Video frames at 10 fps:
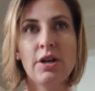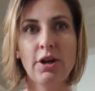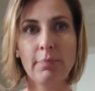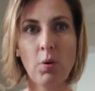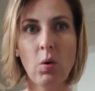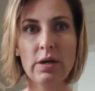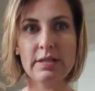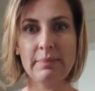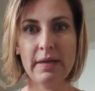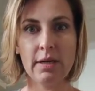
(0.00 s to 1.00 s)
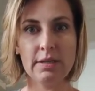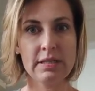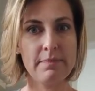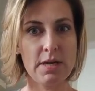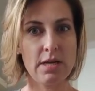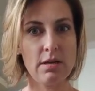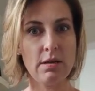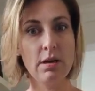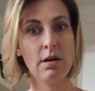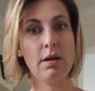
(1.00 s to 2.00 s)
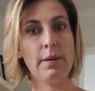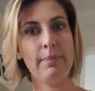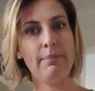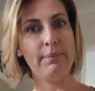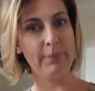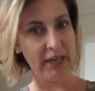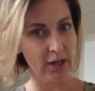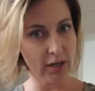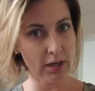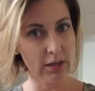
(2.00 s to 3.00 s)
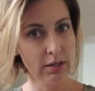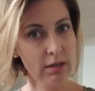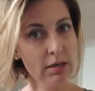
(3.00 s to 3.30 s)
your pores appear to be bigger.